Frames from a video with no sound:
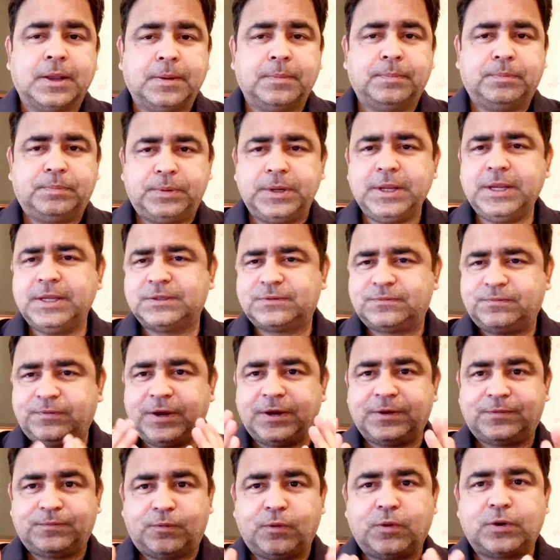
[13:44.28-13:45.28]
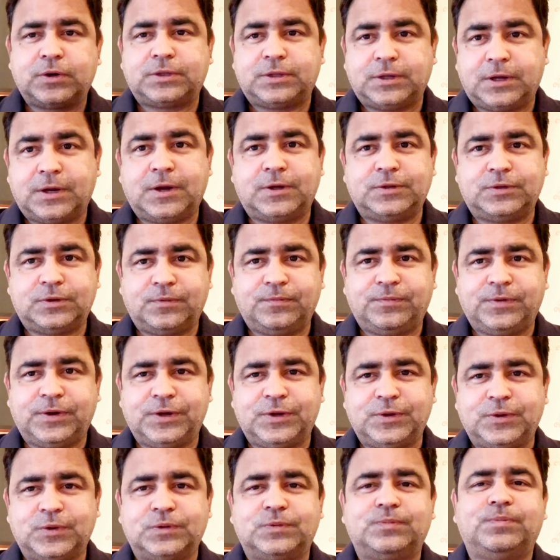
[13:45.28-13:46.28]
please wait for the other
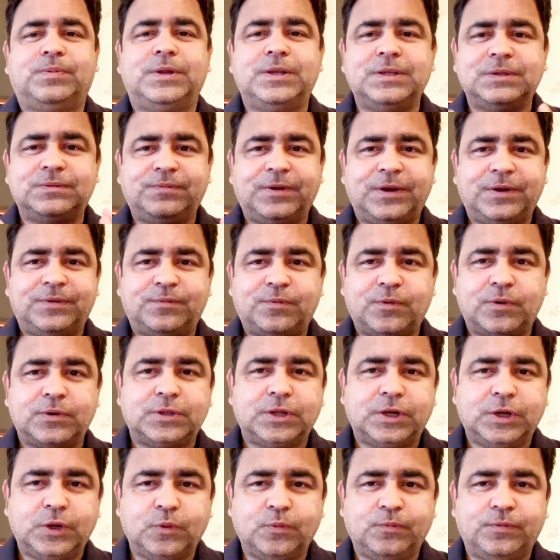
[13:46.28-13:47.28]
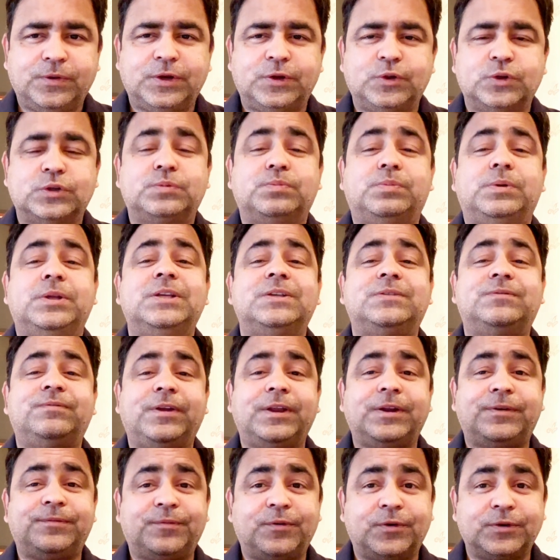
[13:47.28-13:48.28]
videos. Please wait for the new videos. Please
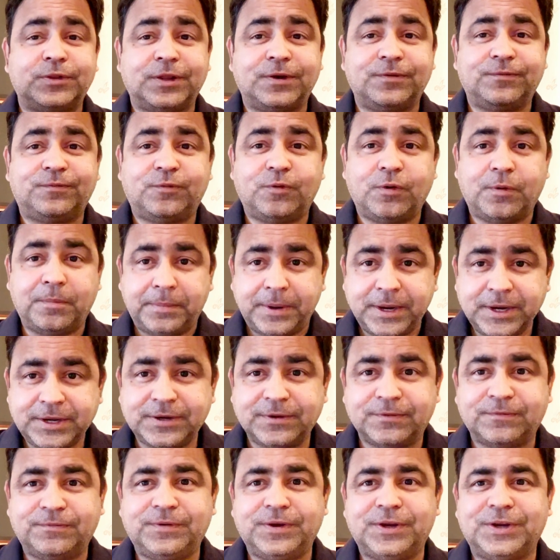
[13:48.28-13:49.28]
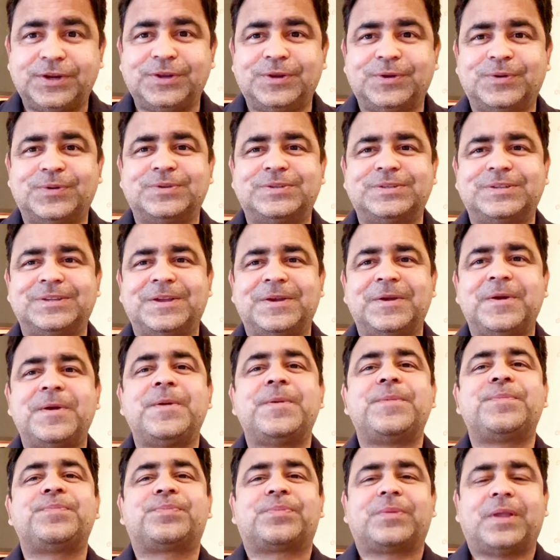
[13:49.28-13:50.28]
wait for the informative videos.
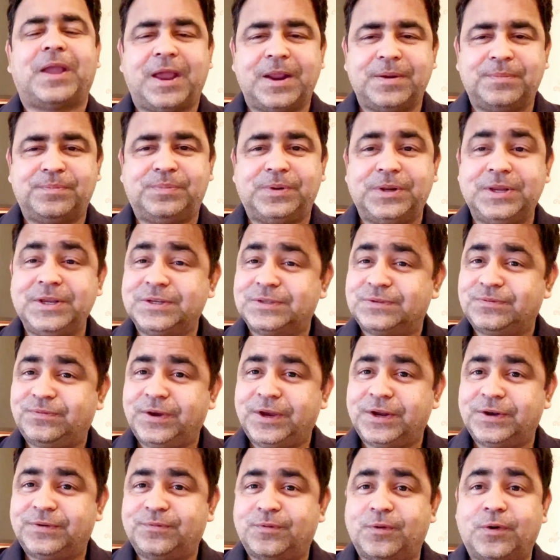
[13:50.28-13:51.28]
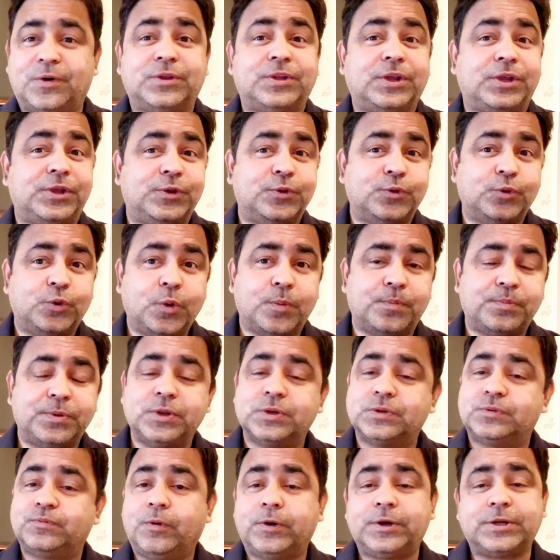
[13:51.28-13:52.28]
And please wait for the Europe
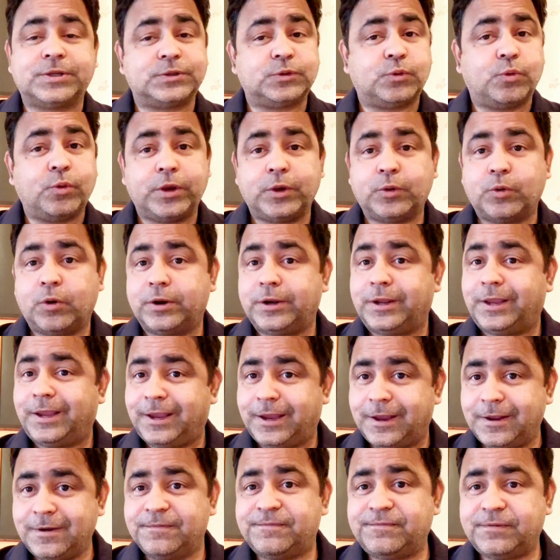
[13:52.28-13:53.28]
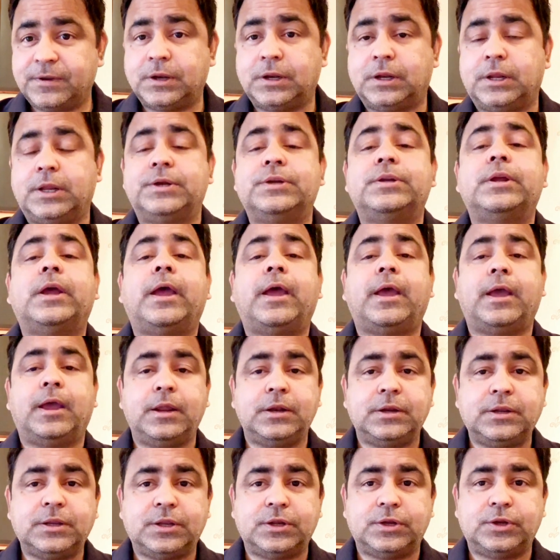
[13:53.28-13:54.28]
news, what is going on in Finland
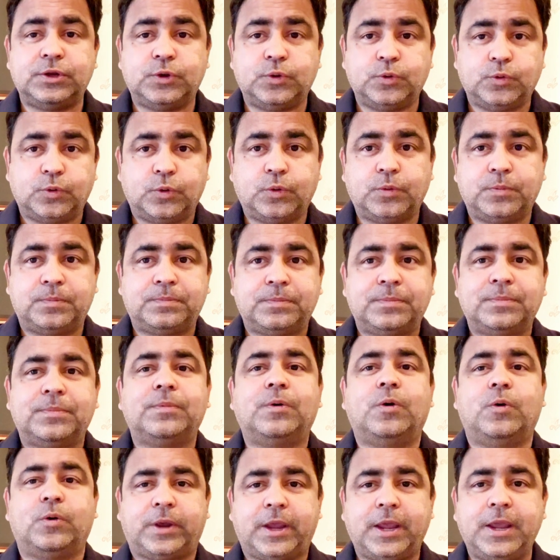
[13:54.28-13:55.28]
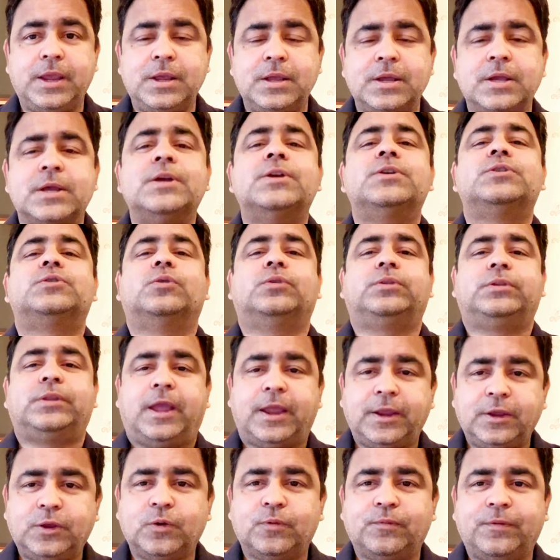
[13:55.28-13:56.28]
and in Europe. Okay, so
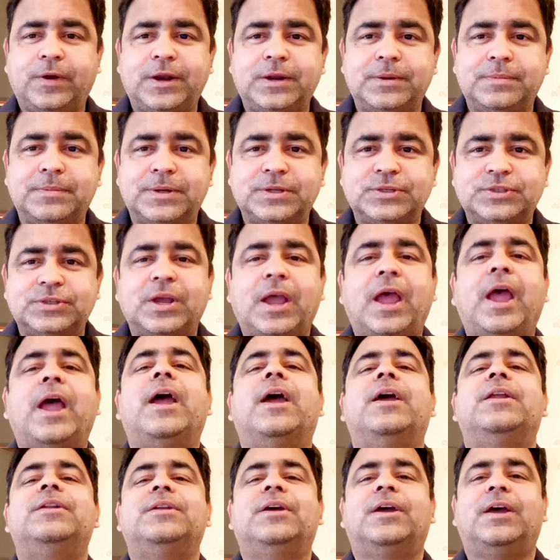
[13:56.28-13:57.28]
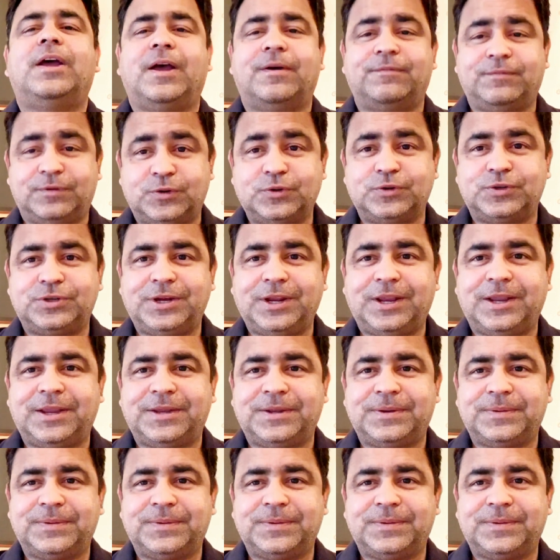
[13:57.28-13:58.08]
thank you very much and have a good day.